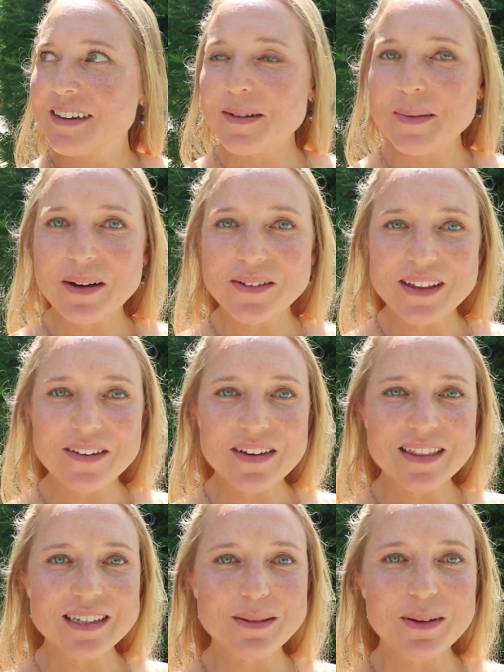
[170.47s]
about
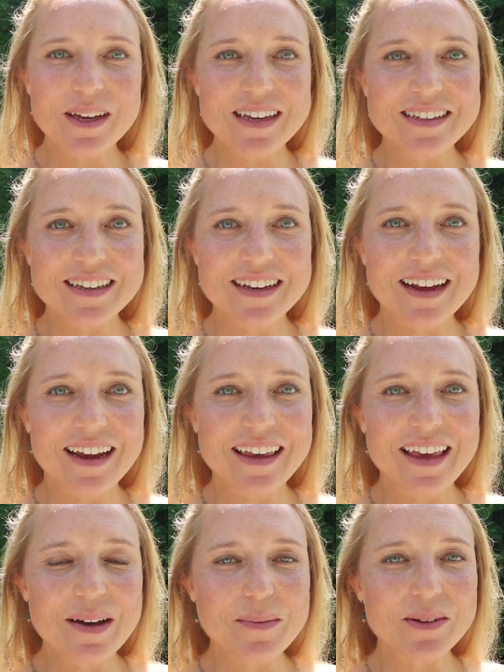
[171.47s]
leaving this place, and I
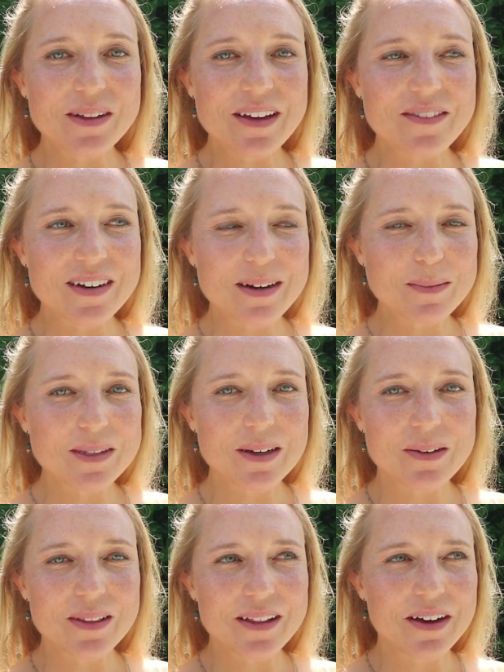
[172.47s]
can't believe that I'm so in